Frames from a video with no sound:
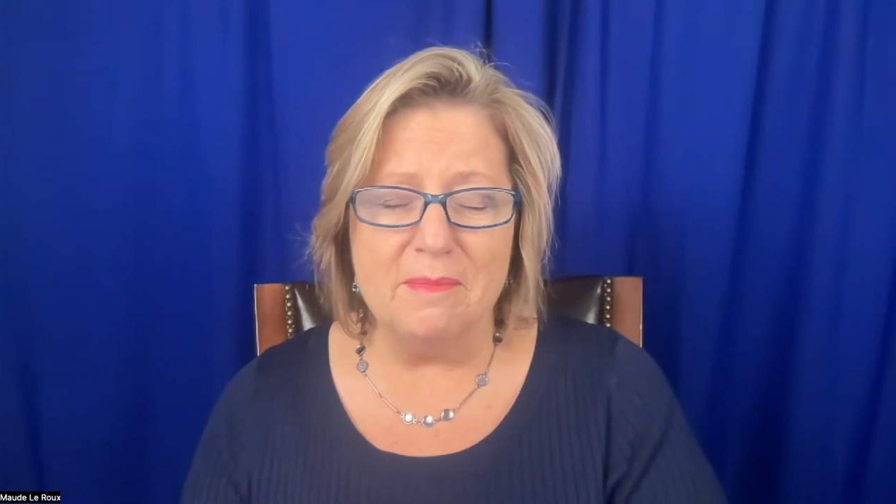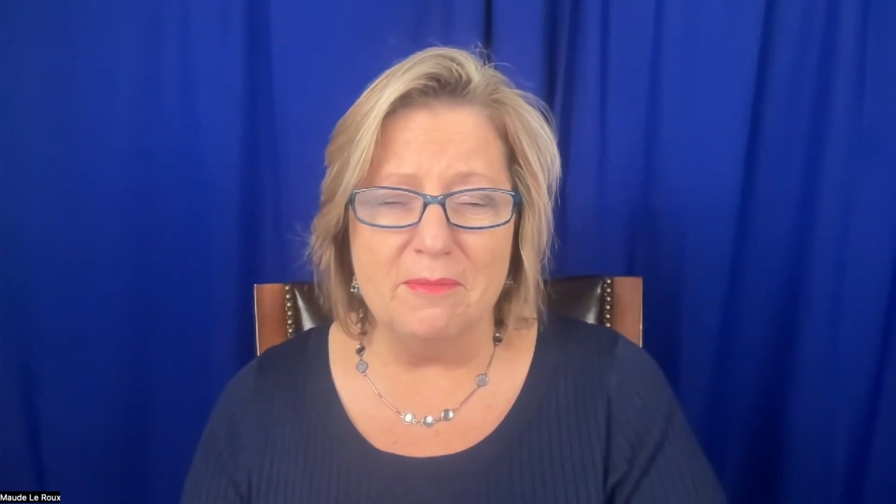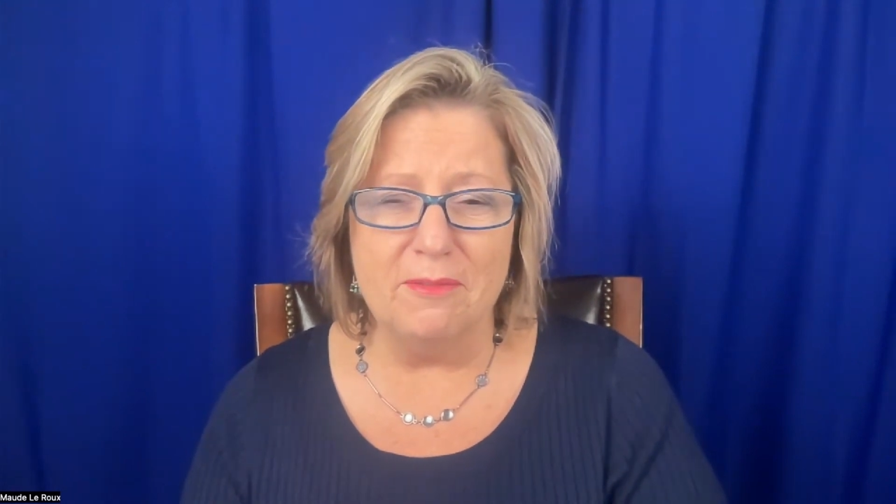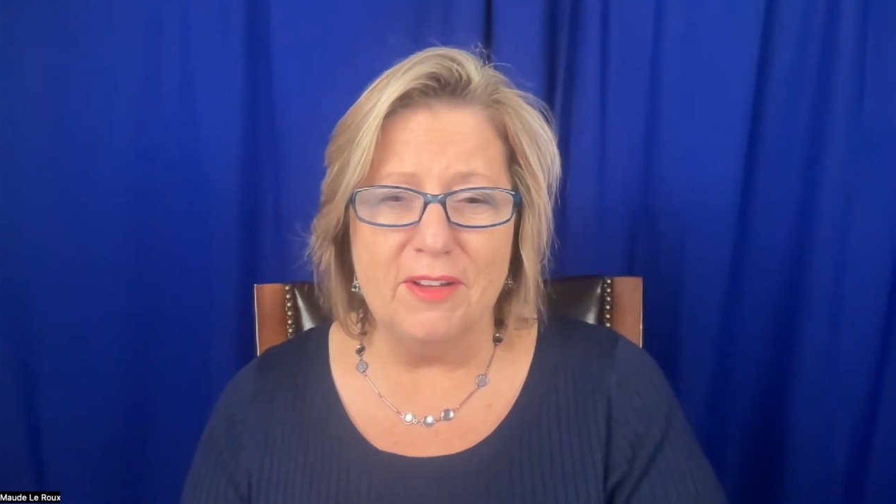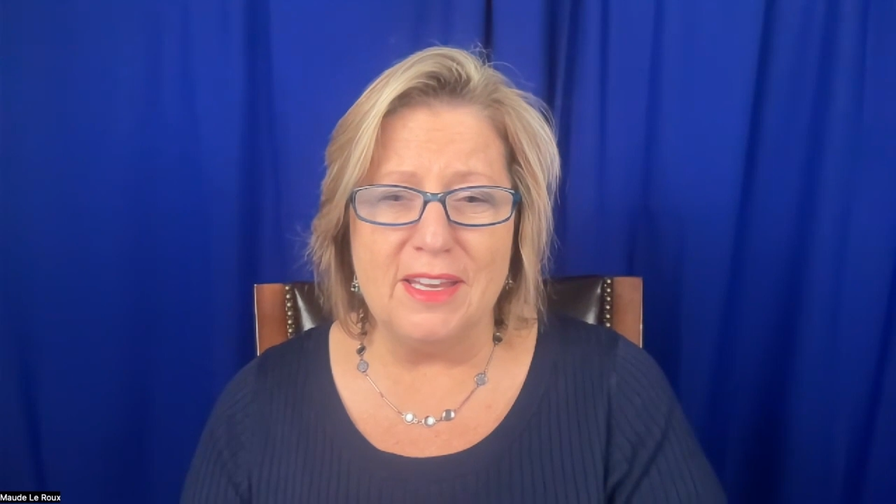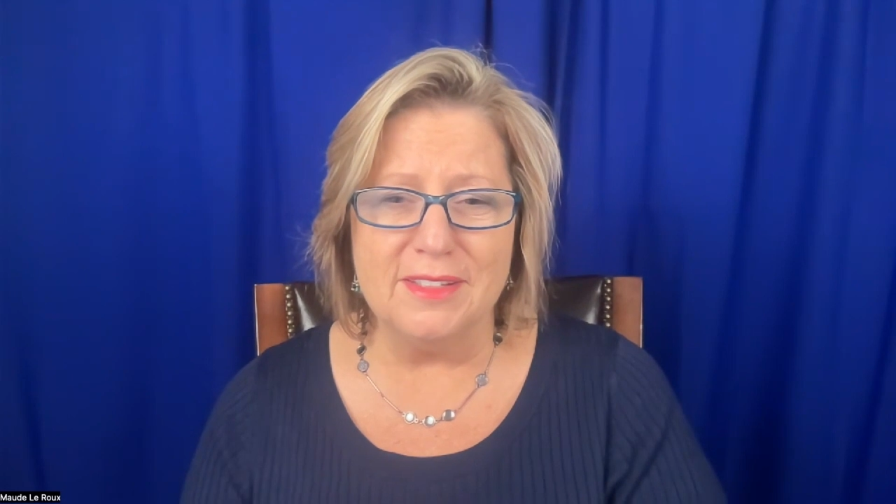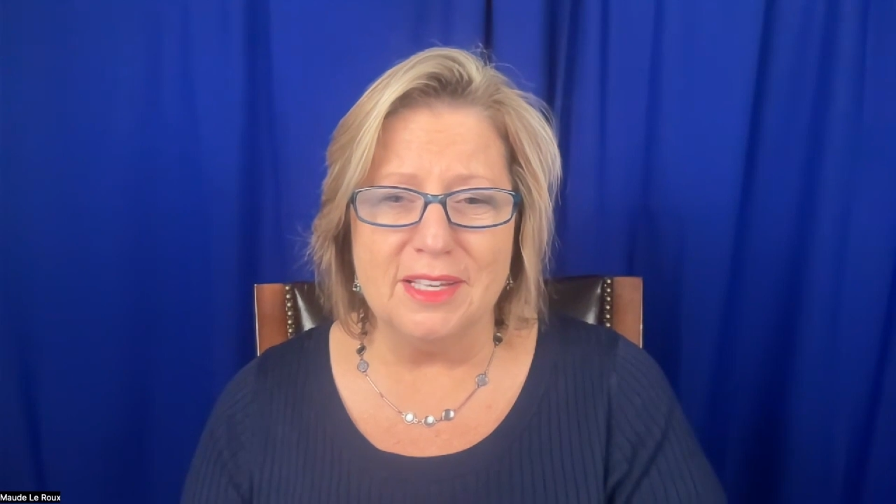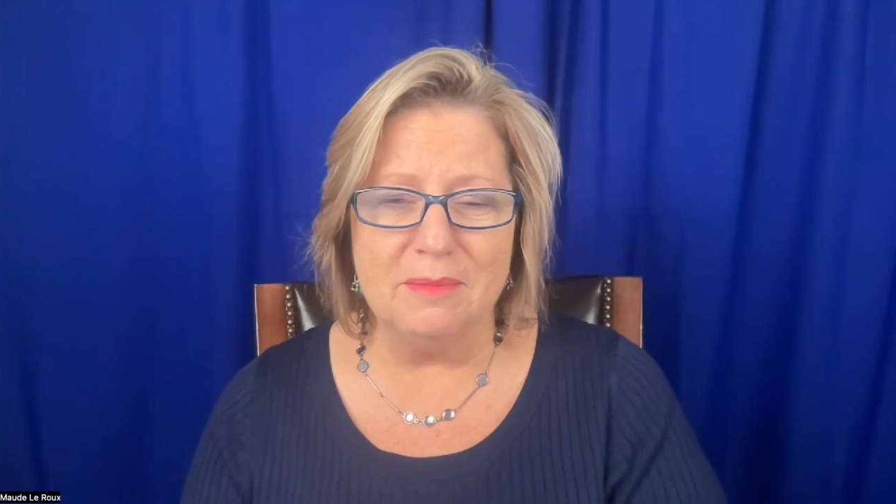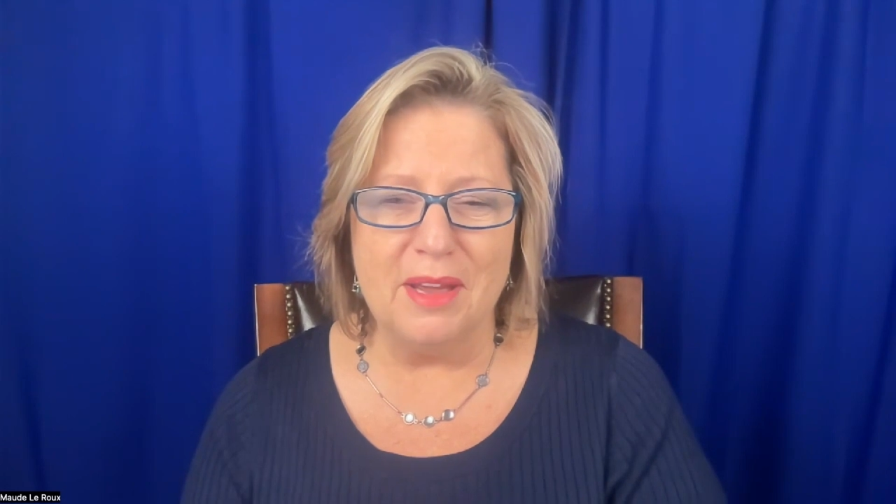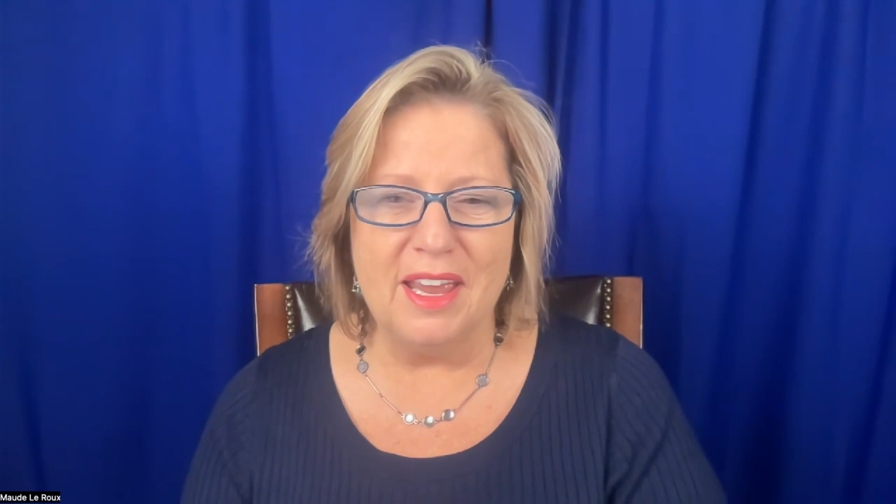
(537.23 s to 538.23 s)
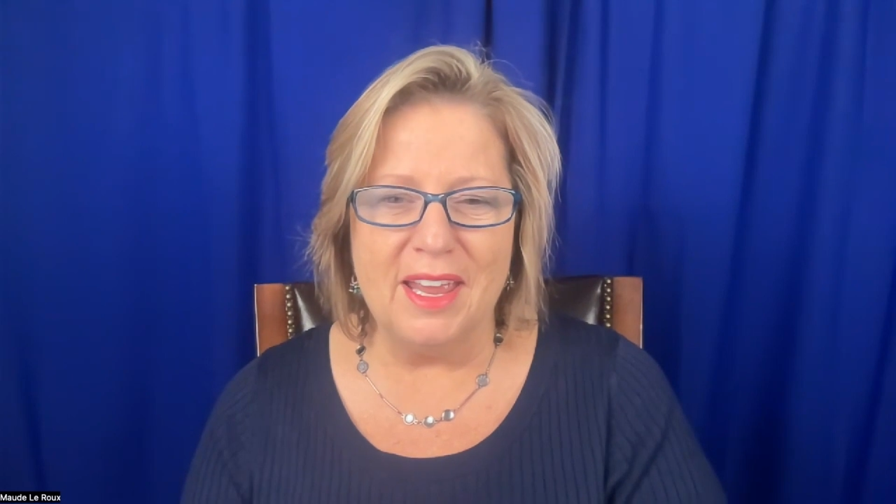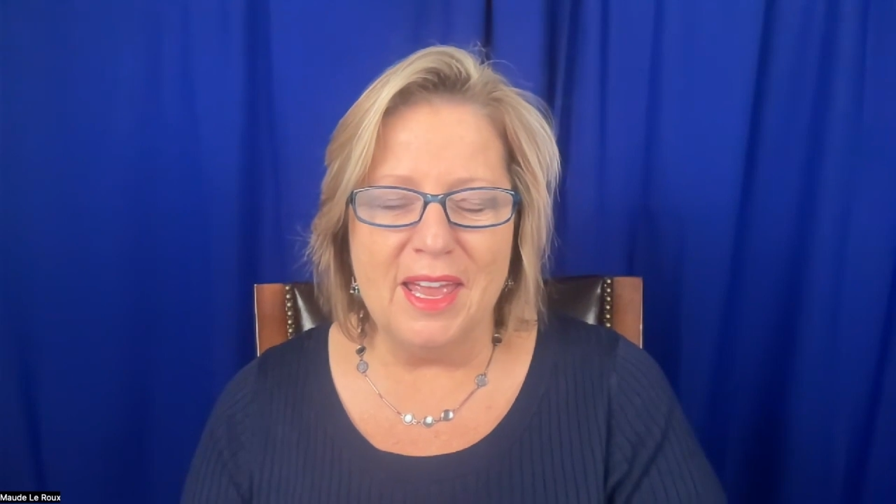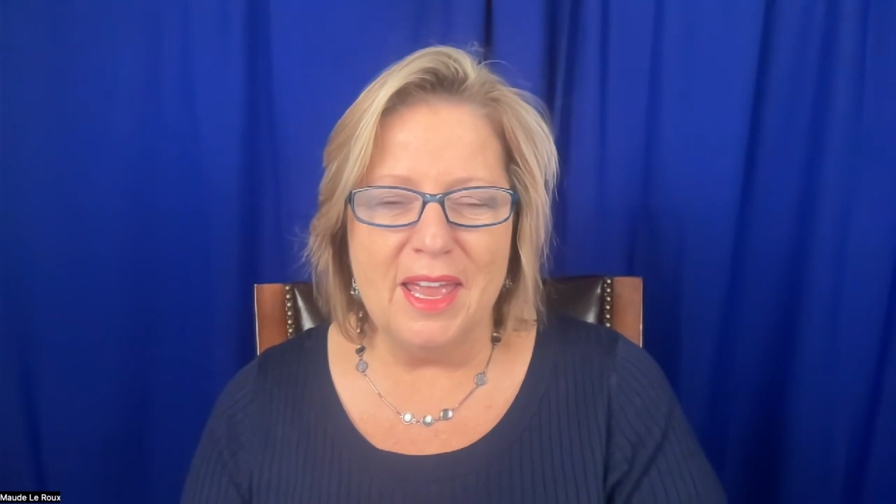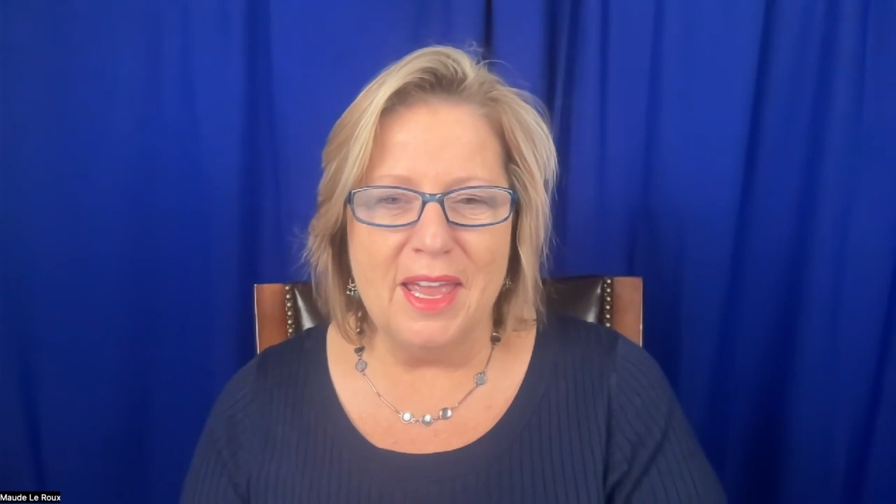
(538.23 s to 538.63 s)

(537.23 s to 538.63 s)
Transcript: face in my